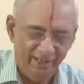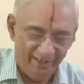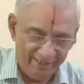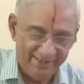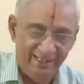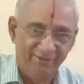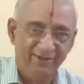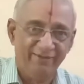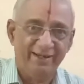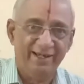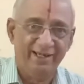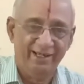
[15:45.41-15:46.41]
energy level
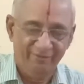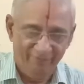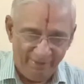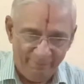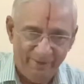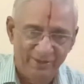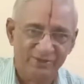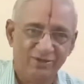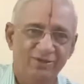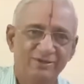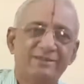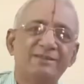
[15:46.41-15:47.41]
very high, vibrant
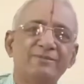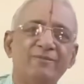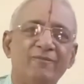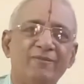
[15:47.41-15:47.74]
songs.